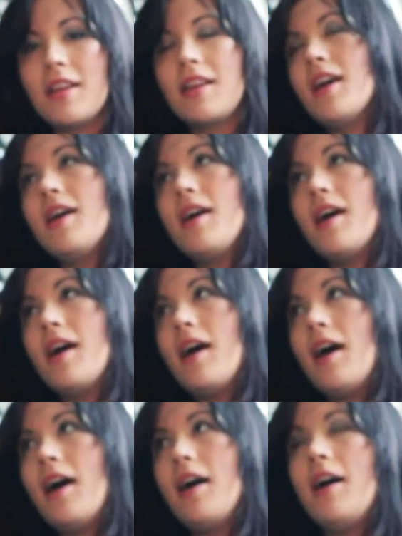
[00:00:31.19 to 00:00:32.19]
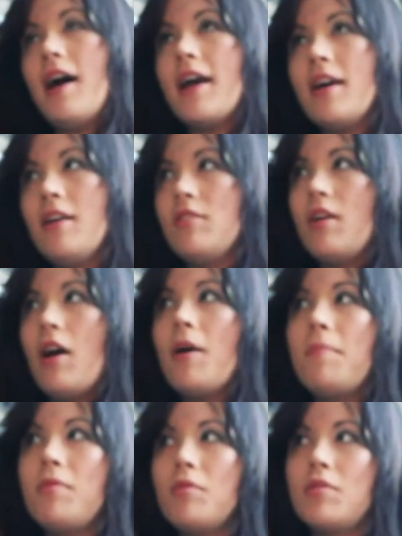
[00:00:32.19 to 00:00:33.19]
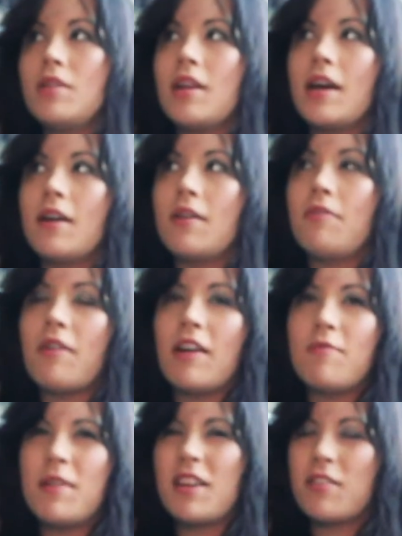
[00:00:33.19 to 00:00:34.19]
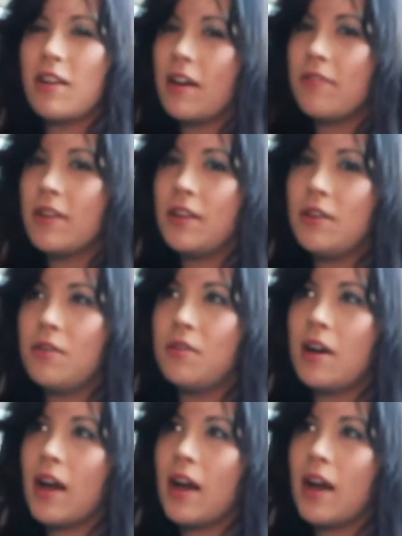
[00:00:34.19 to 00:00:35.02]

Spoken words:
Like I uploaded a 5-minute craft video,